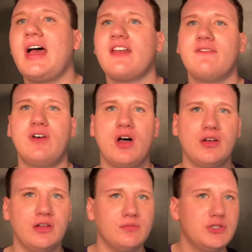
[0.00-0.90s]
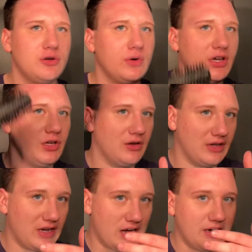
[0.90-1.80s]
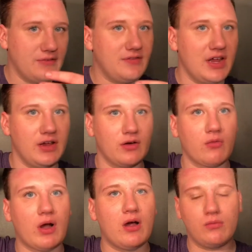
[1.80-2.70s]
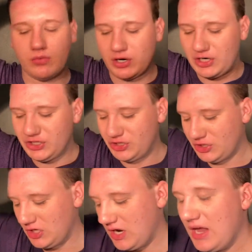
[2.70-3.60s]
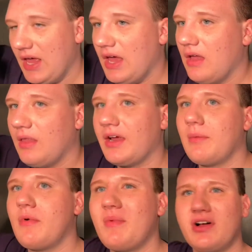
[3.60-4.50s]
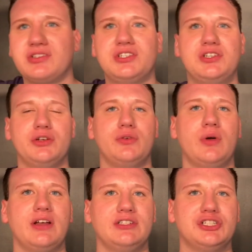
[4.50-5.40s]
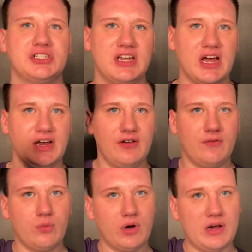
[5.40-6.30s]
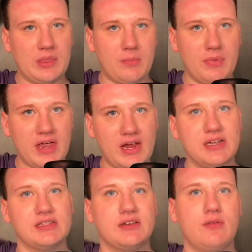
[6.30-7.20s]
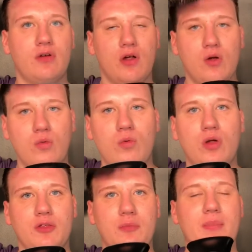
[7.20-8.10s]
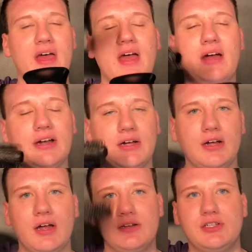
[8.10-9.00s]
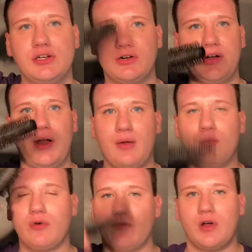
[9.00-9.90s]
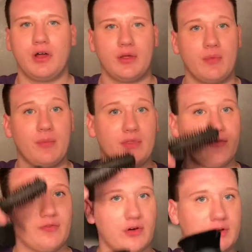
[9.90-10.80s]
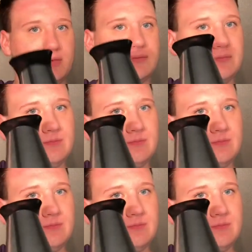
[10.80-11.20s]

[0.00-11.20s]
add volume to it, you can kind of take a round brush, like I'm about to do, and just kind of work at the bangs and roll it back to create more volume up at the front.